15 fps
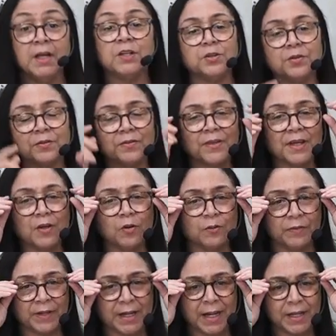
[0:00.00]
Do you think
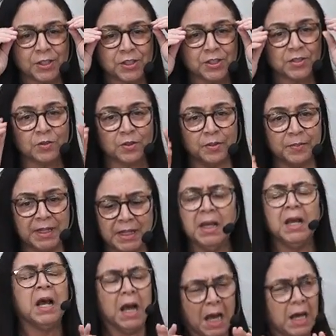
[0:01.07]
overnight she's going to be,
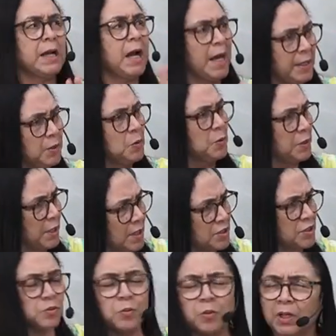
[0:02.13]
and I know
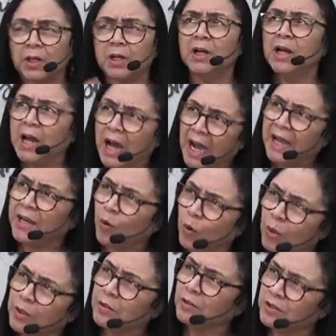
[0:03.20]
Yeshua, I
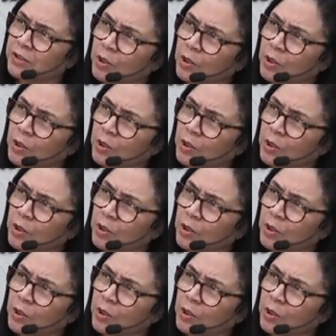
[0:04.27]
ought not to